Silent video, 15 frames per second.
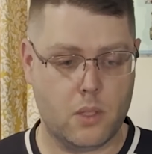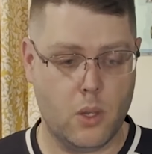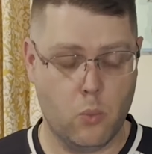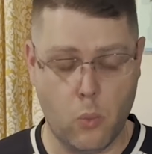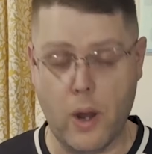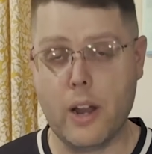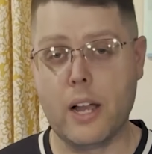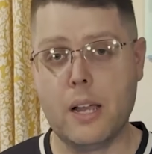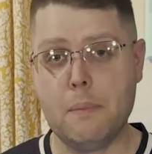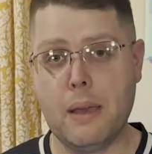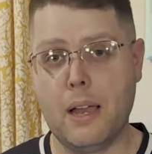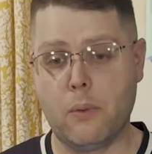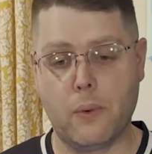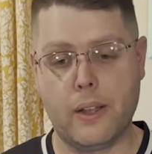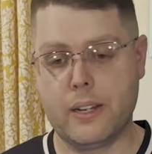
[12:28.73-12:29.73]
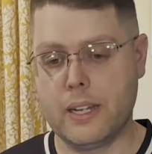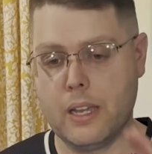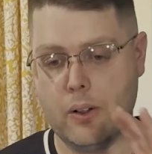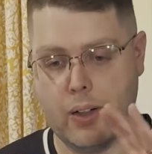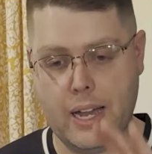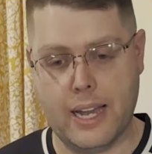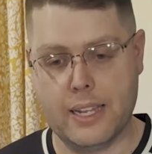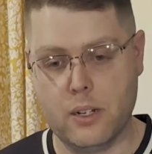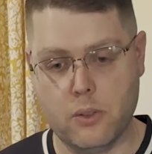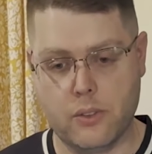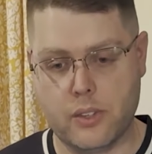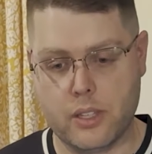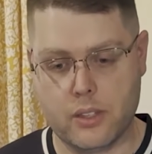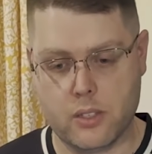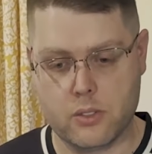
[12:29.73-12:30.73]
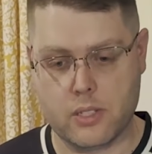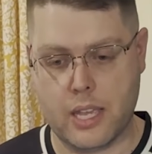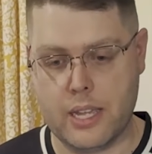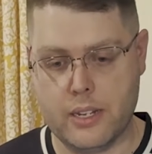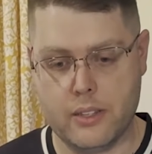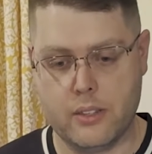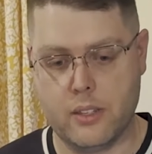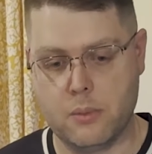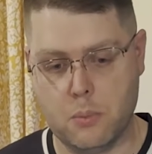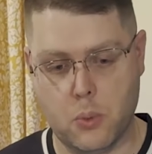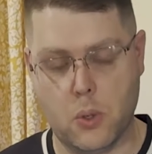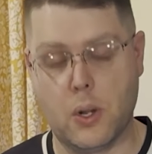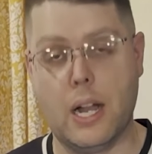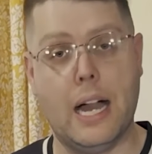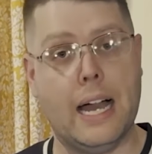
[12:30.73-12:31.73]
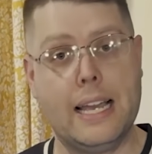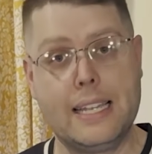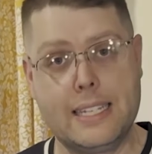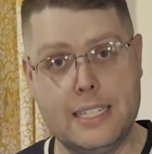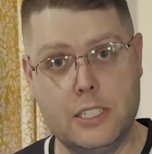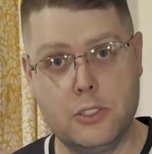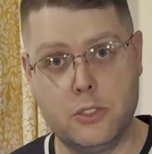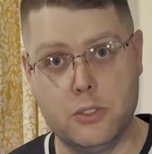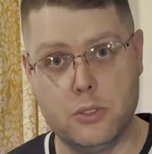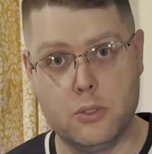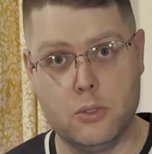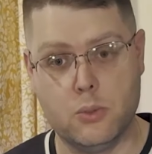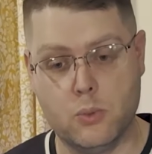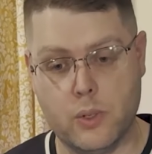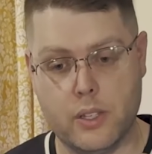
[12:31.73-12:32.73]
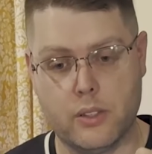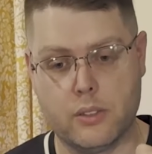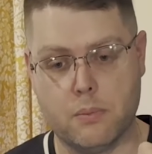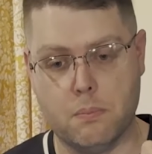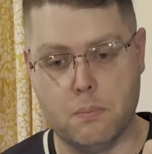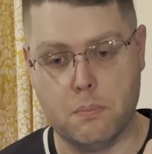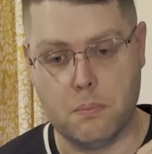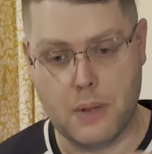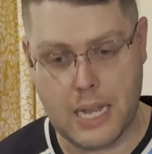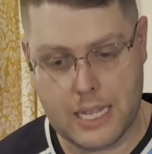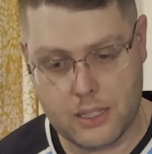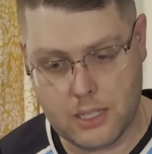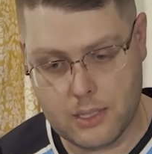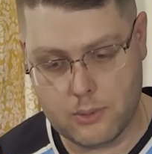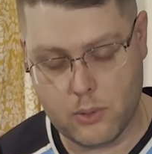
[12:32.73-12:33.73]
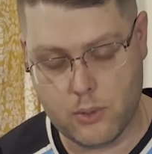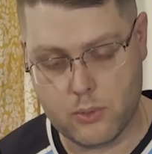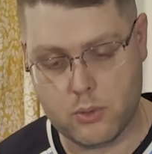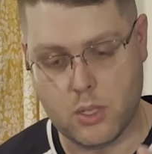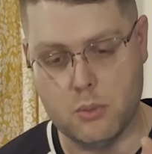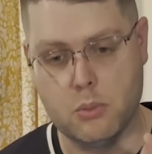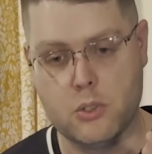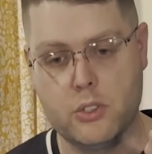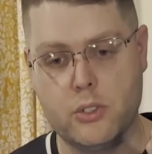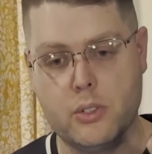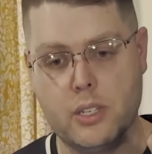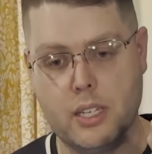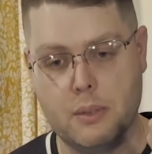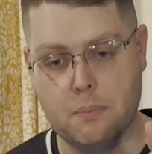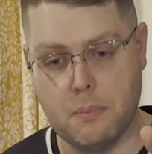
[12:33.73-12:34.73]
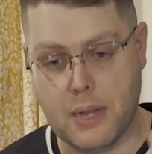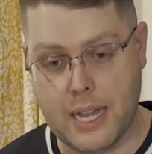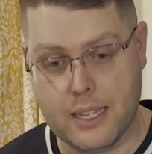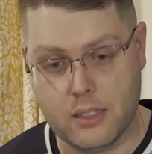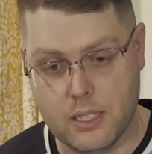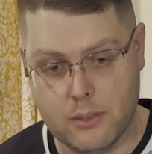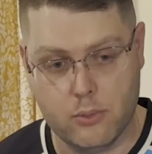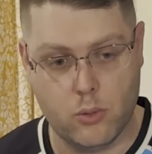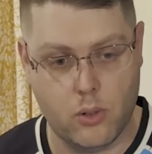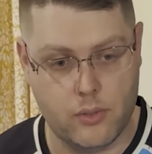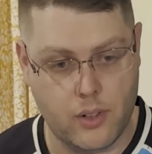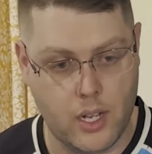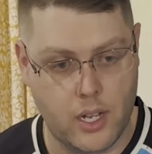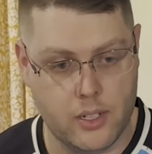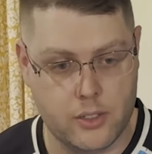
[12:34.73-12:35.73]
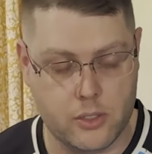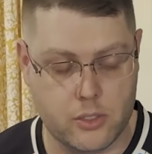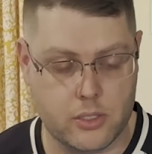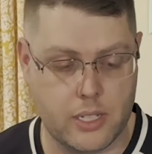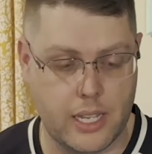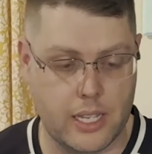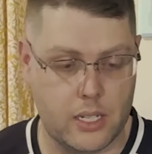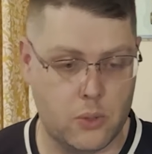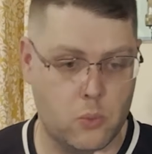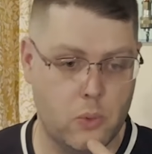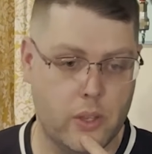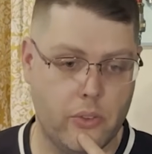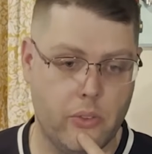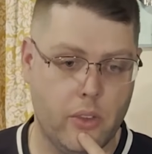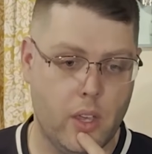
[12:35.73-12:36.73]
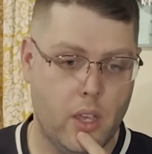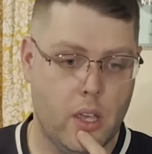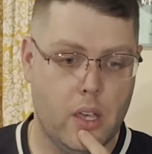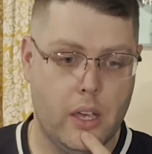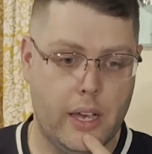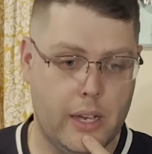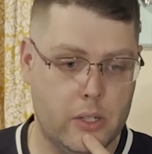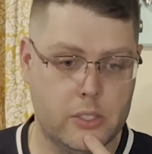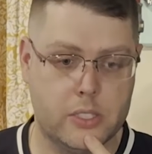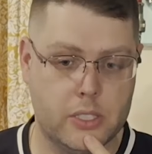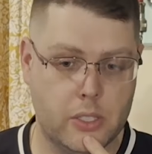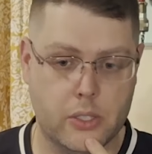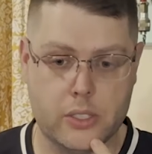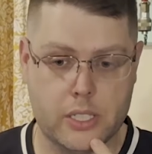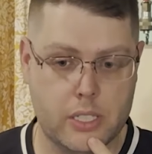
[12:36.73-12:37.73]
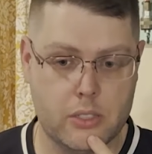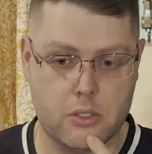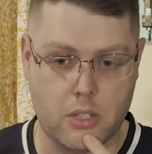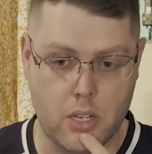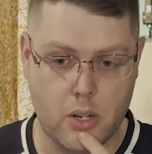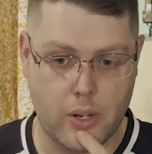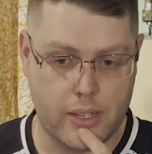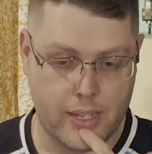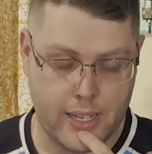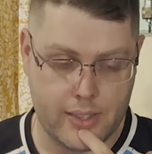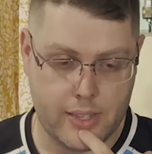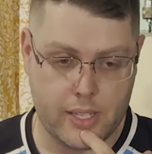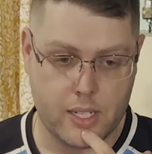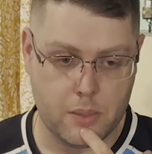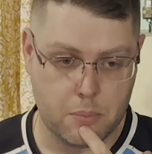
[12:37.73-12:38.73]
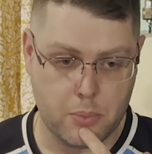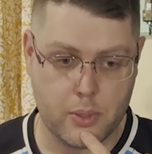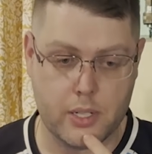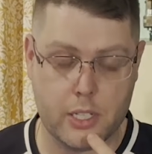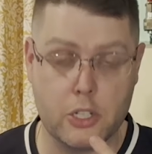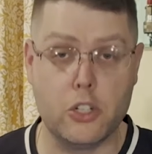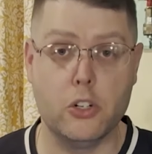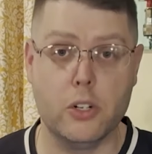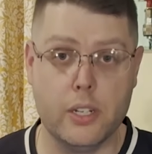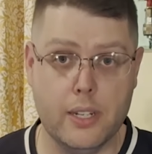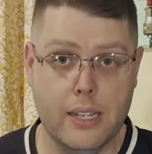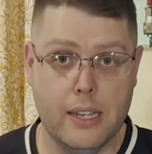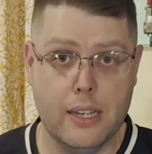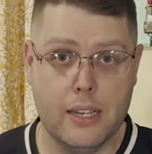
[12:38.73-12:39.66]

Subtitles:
Where I'm at right now, I don't think there's anything more I can do with my level of troubleshooting and my level of understanding with how CRTs go. I think I'm pretty good.